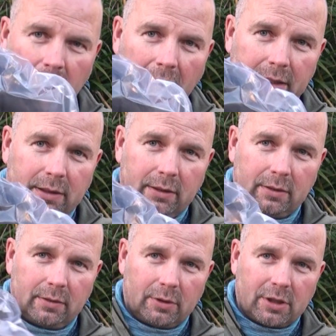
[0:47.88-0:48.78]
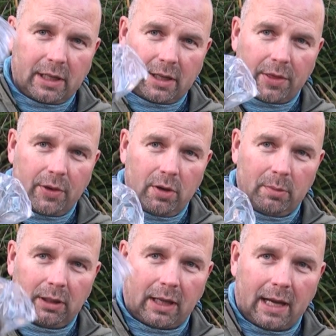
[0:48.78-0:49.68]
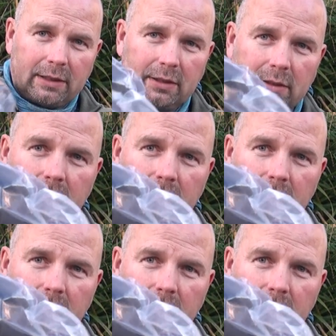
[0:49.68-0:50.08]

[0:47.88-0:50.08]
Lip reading: hat, which is like a thermal hat,